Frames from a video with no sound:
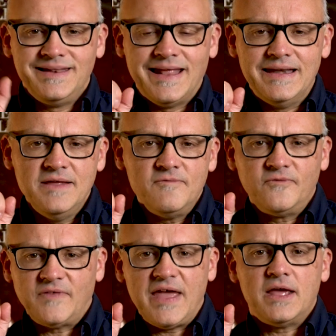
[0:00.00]
La
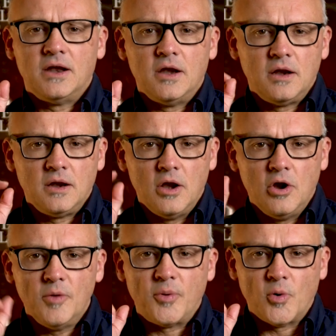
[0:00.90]
Nymphe et
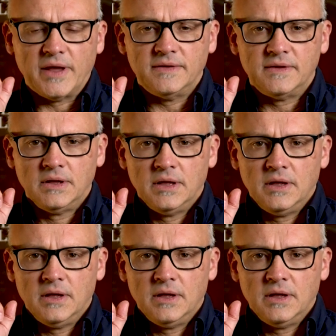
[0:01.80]
le Poète.